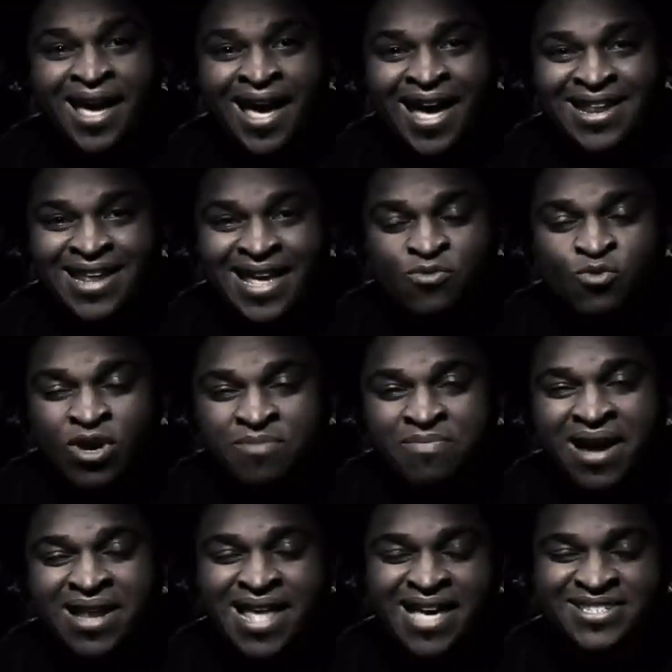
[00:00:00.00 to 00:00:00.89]
And
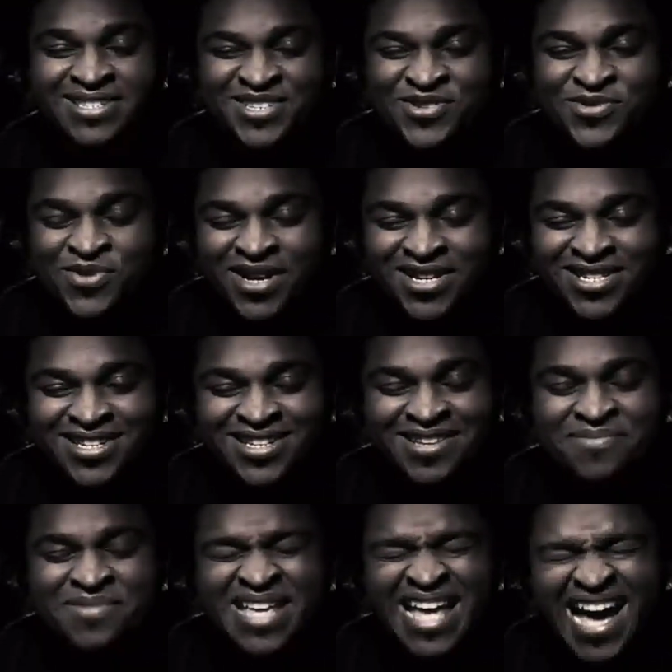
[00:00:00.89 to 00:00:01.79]
one might ask the
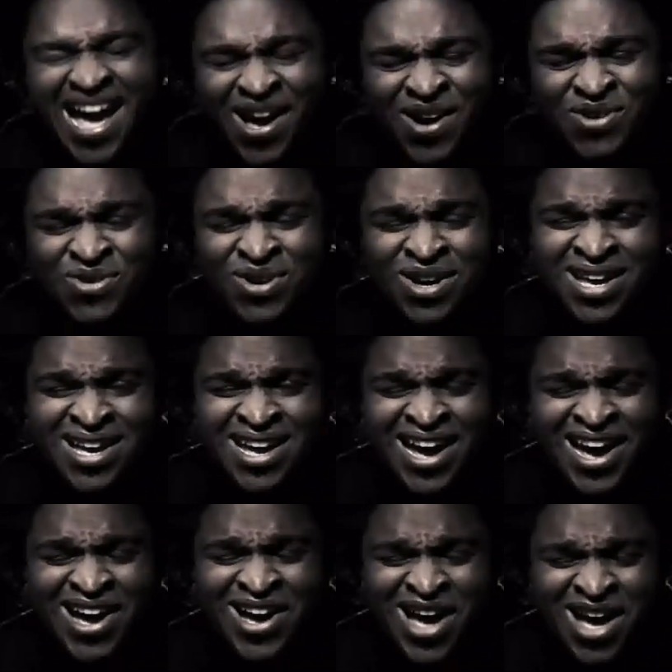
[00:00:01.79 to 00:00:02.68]
question, I mean, how
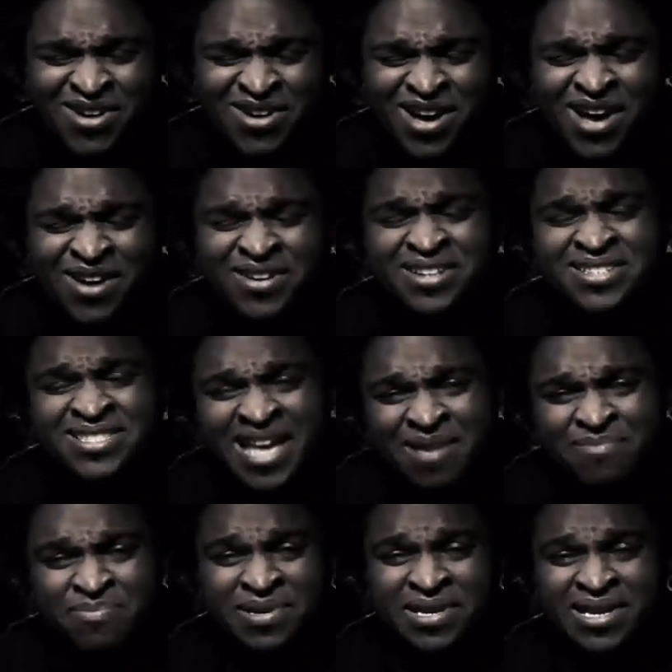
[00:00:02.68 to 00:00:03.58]
could
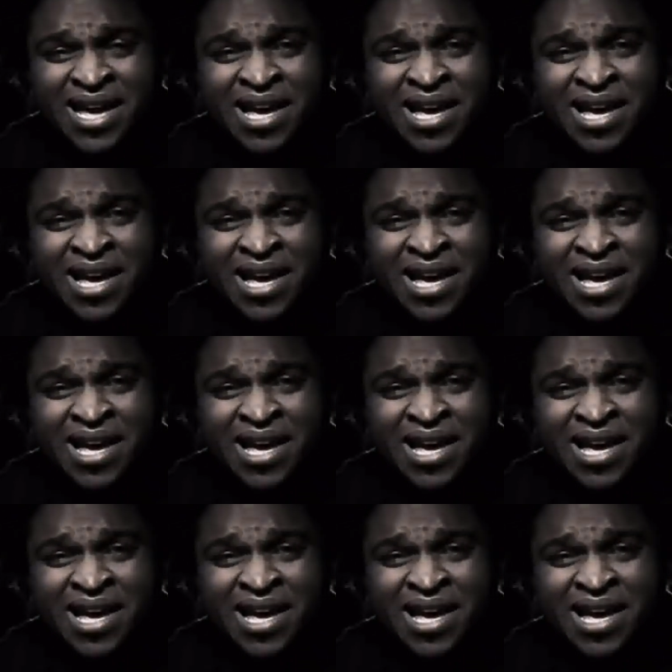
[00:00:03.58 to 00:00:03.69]
that be?